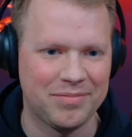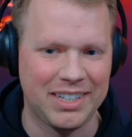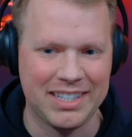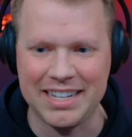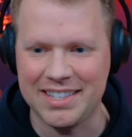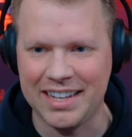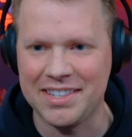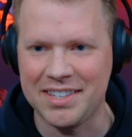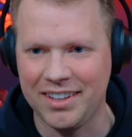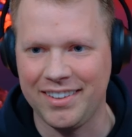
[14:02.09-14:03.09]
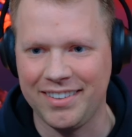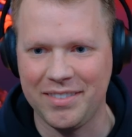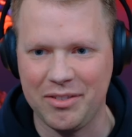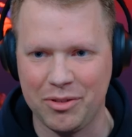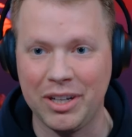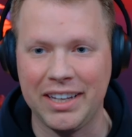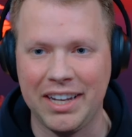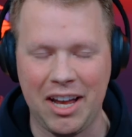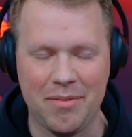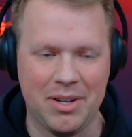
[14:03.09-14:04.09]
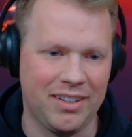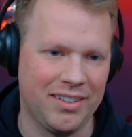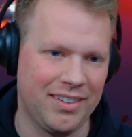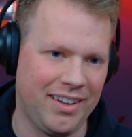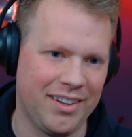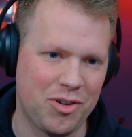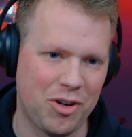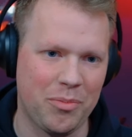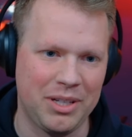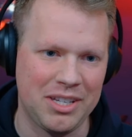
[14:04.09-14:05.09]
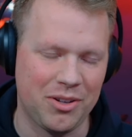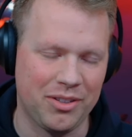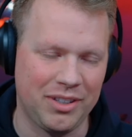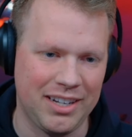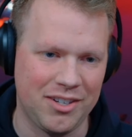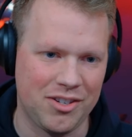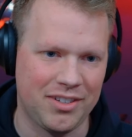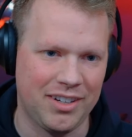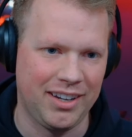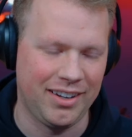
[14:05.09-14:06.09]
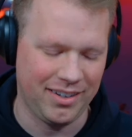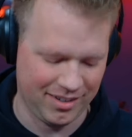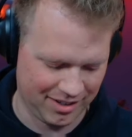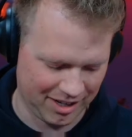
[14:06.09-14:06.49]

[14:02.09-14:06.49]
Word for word: because that's that's a really common uh, trope in these golden age uh,